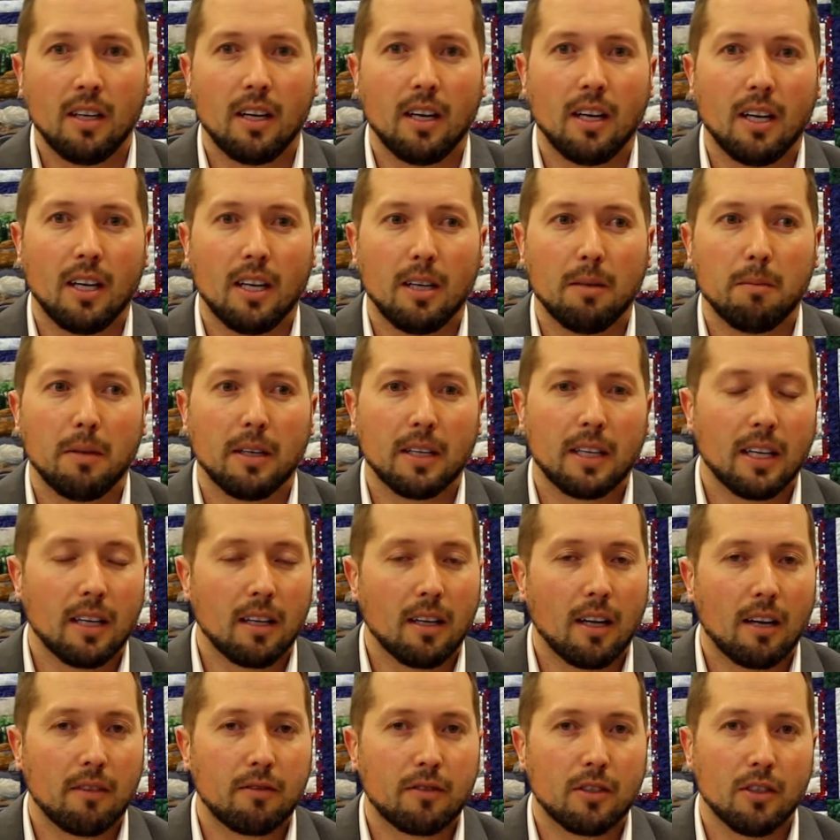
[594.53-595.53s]

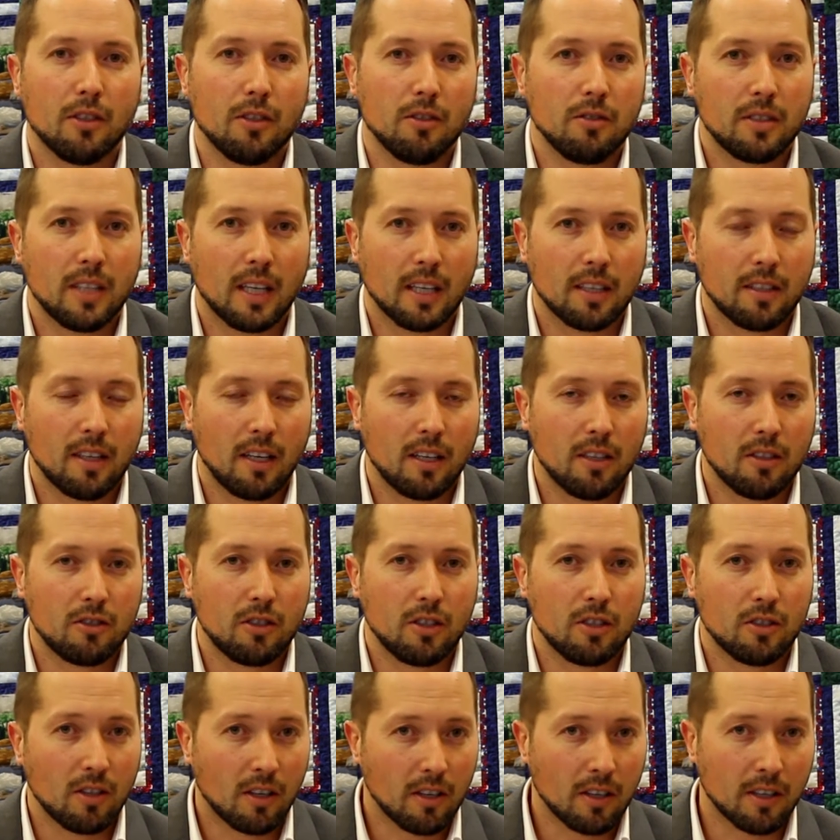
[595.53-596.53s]
Again, often new
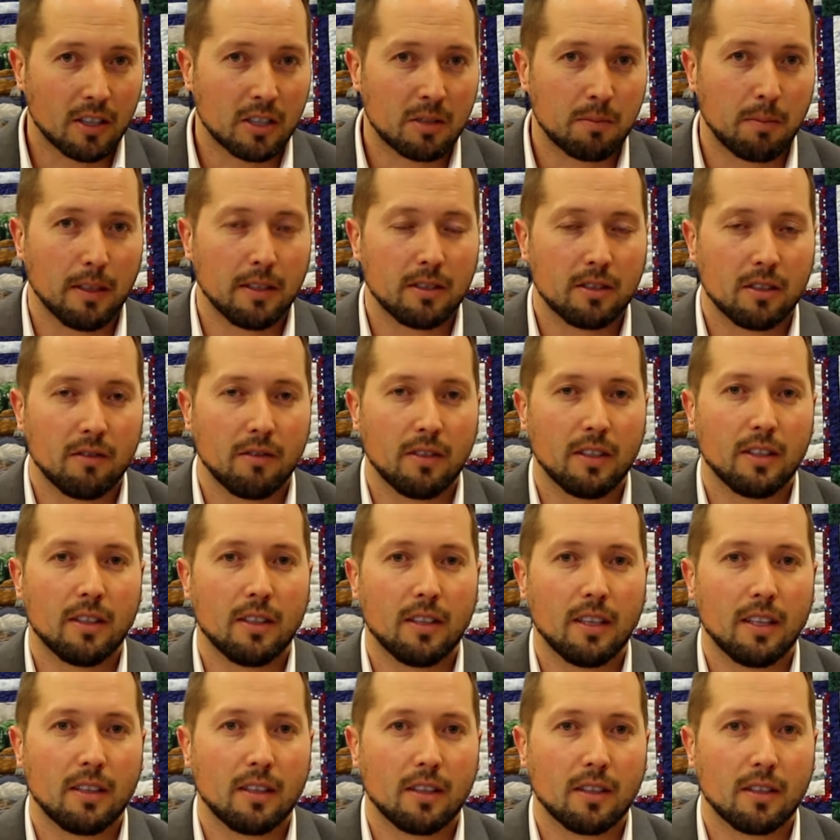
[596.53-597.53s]
technologies are expensive
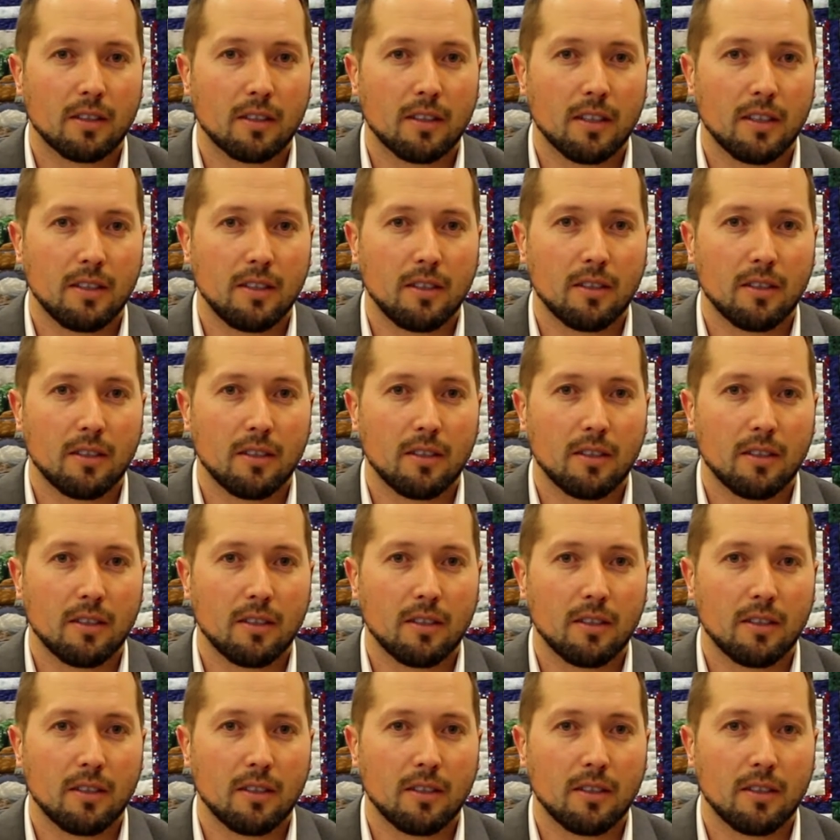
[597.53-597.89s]
at their